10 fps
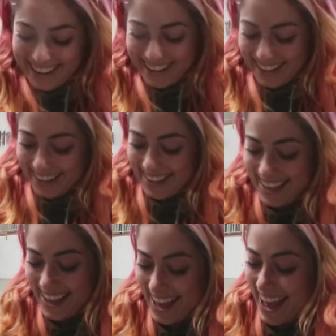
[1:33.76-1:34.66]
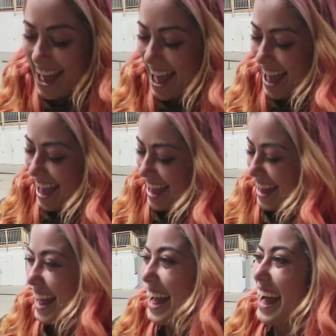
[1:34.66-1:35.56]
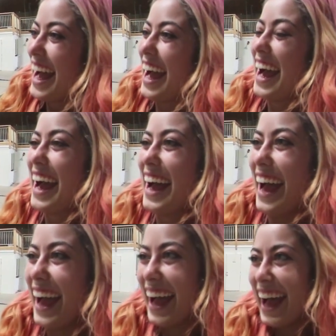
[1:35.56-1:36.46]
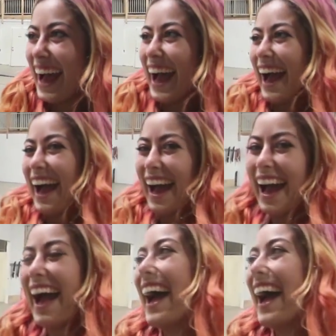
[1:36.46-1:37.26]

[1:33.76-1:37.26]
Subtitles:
(silent)